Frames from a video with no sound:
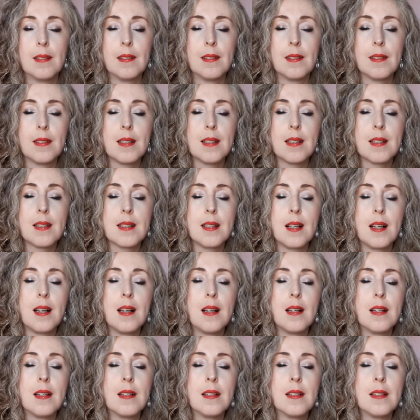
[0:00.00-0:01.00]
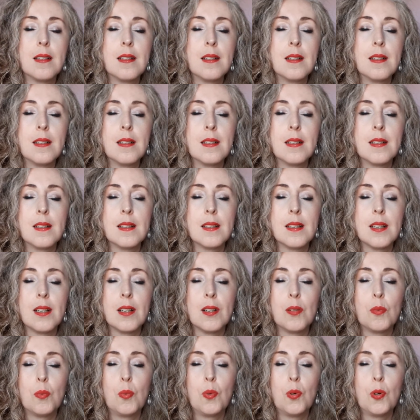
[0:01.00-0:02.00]
the sun and
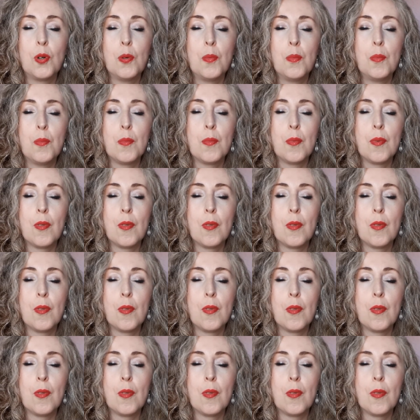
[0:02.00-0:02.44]
her warmth,